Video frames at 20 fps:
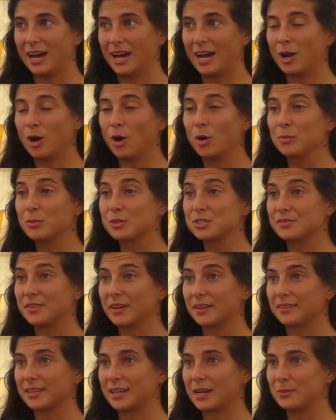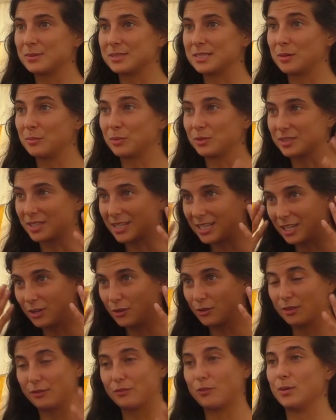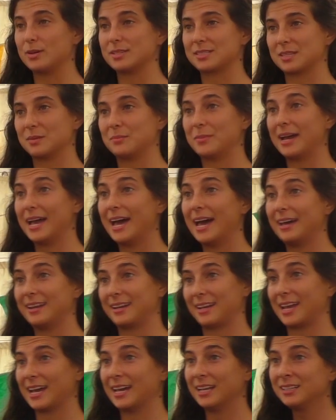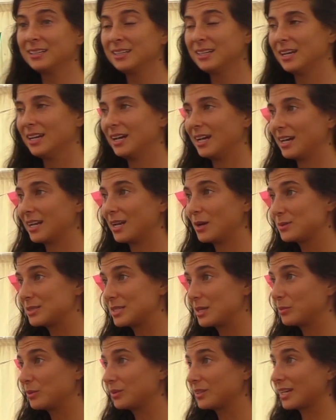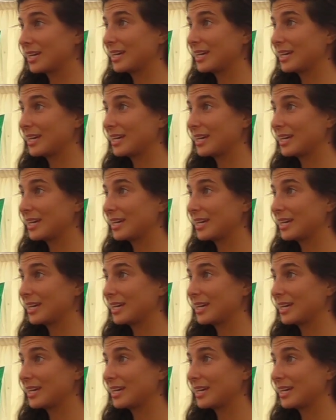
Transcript: I almost felt that I was able to hear the voice in my head again and I was able to